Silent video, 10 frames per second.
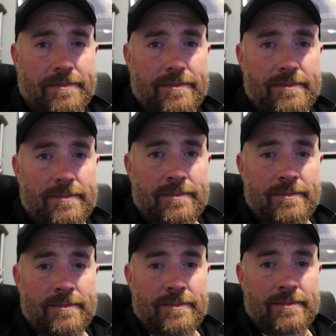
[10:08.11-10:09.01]

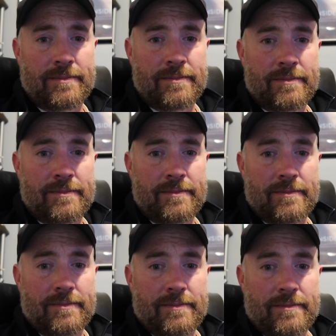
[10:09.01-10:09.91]

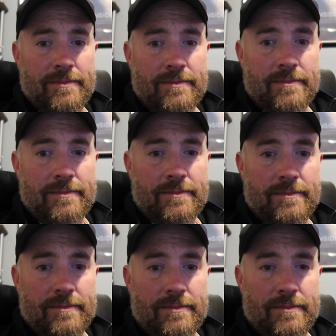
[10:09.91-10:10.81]

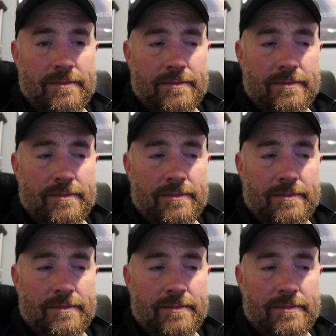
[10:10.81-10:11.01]
(no one is talking)